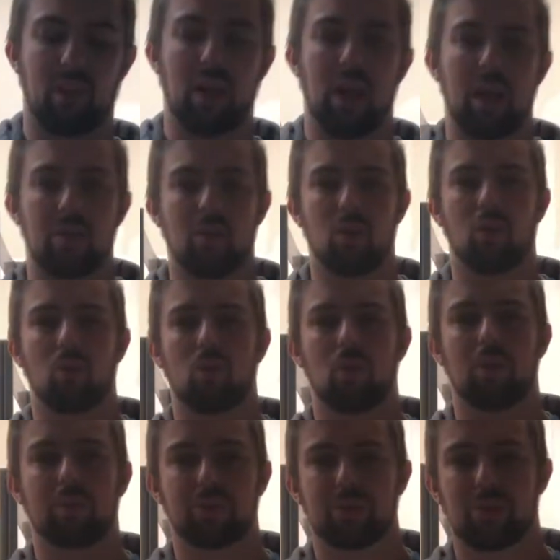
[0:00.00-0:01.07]
and all I
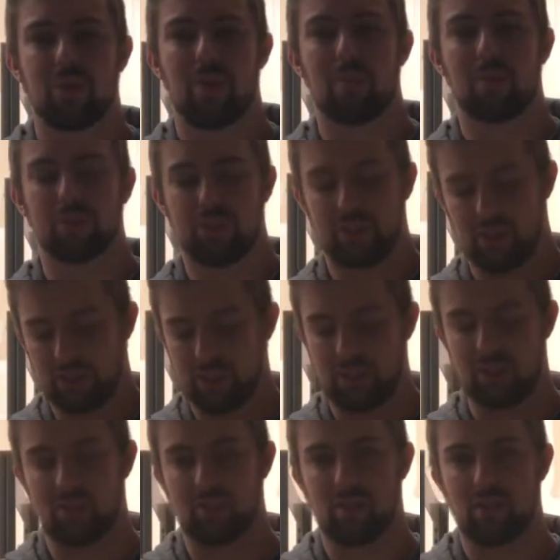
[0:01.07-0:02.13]
was doing was
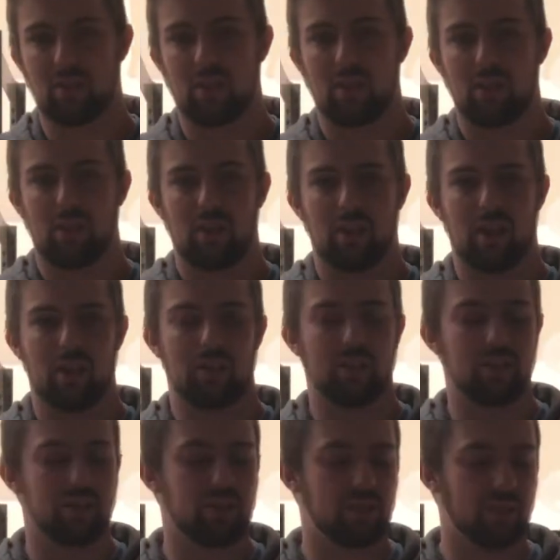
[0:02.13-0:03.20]
sitting in the
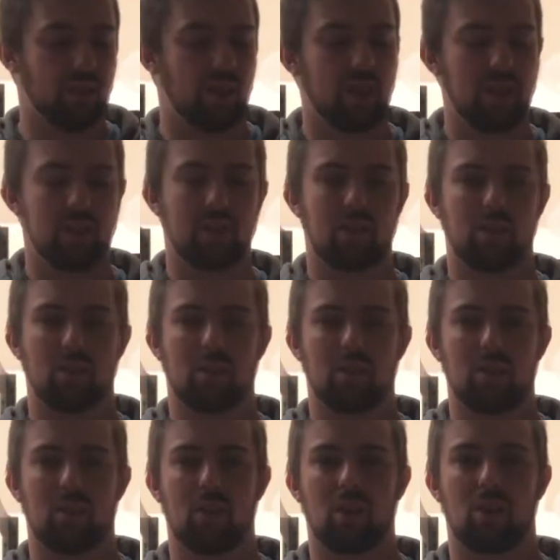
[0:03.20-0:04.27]
side
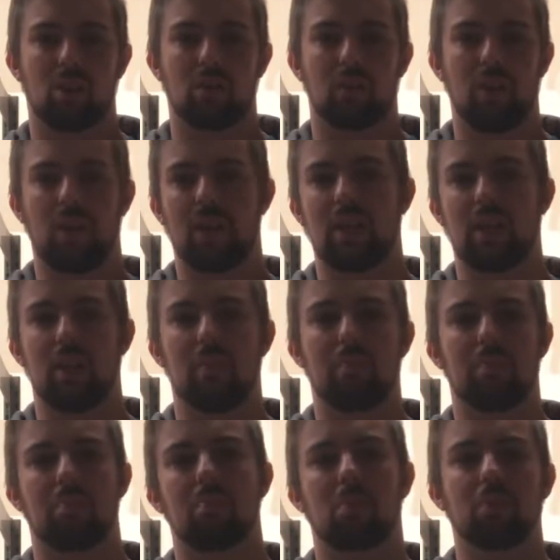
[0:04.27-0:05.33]
of a
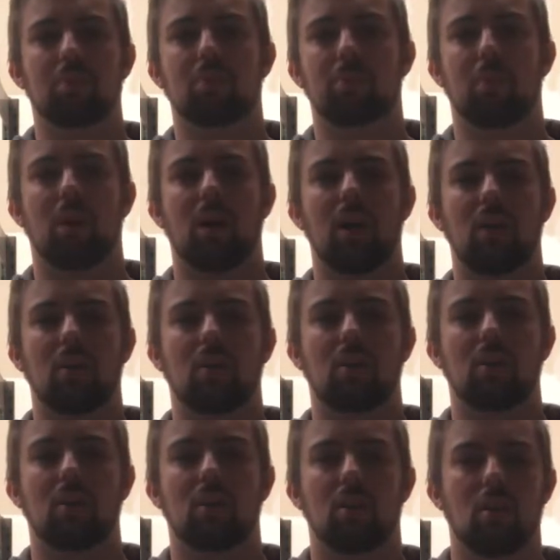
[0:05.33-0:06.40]
motorbike,
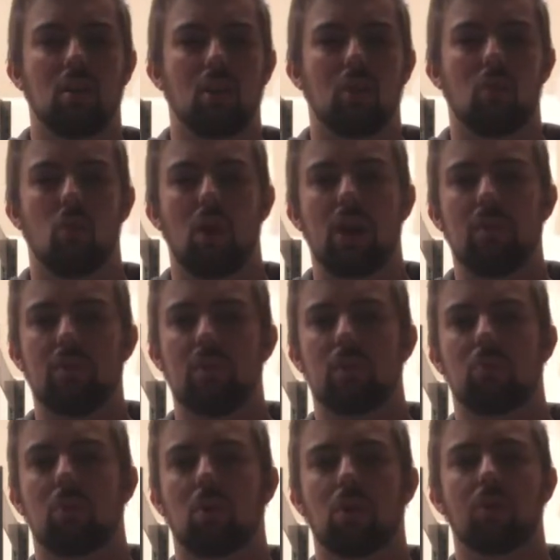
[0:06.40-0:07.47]
waving a
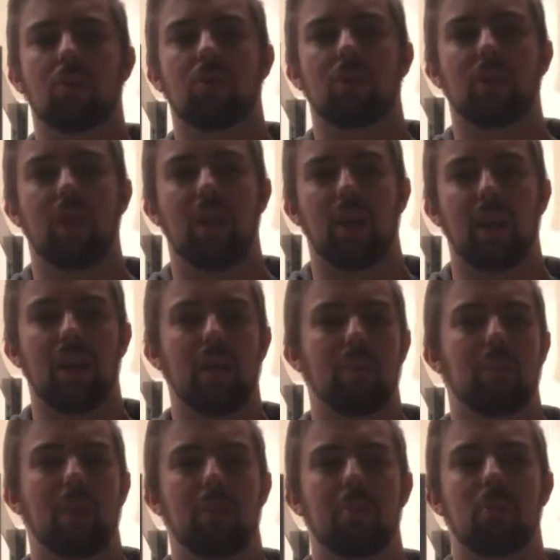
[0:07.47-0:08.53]
wand, hitting
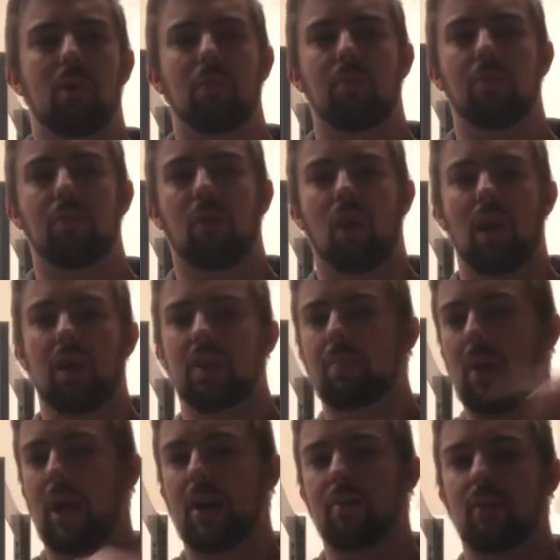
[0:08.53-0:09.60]
people that were flying
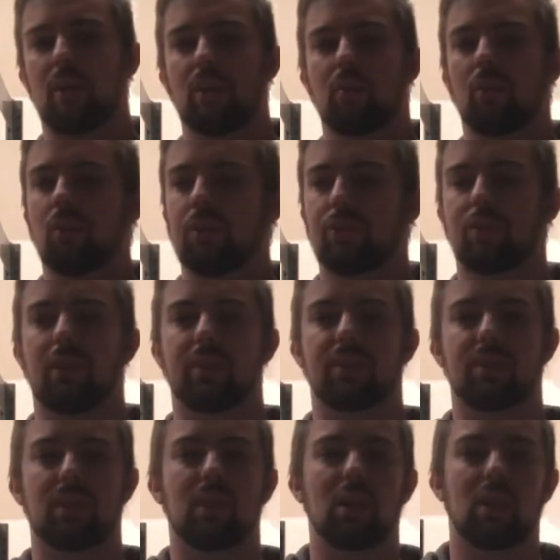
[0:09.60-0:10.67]
parallel to
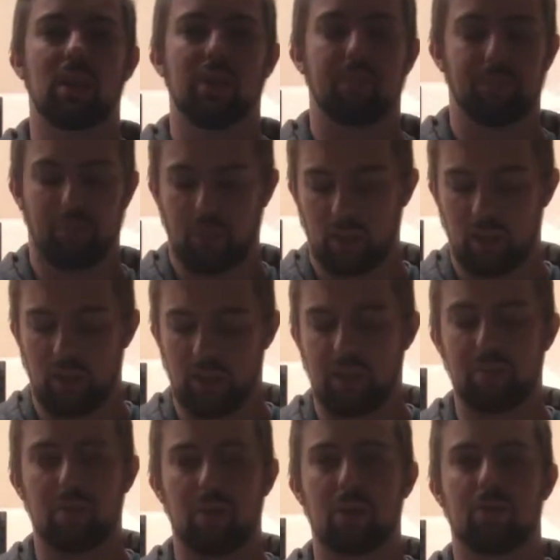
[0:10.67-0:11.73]
us, and
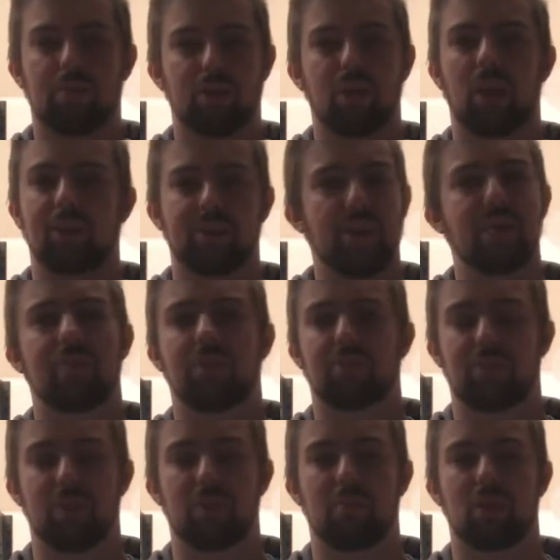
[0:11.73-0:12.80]
it went on for like
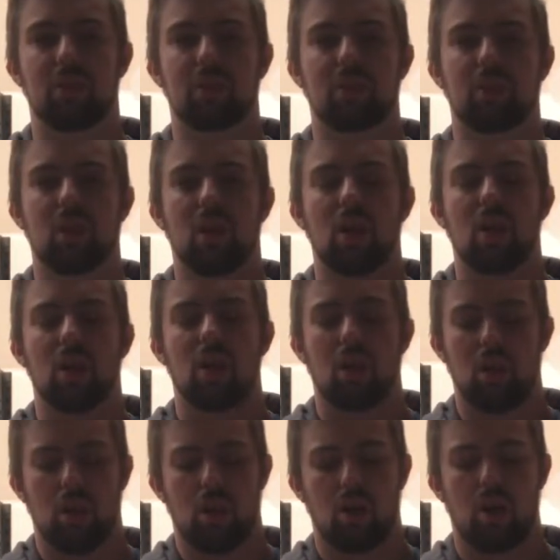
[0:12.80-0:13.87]
10-15 minutes.
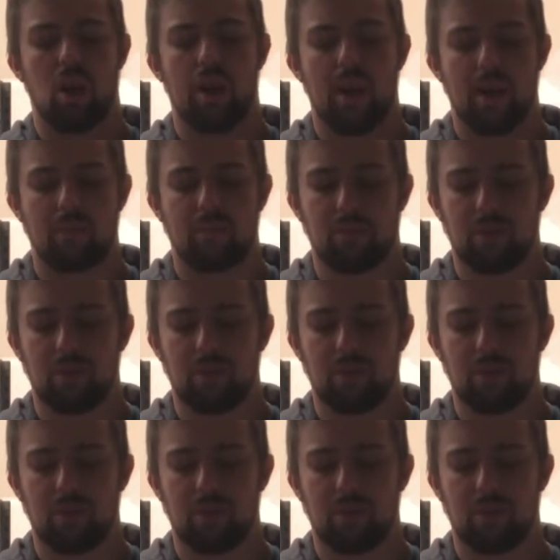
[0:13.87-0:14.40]
I have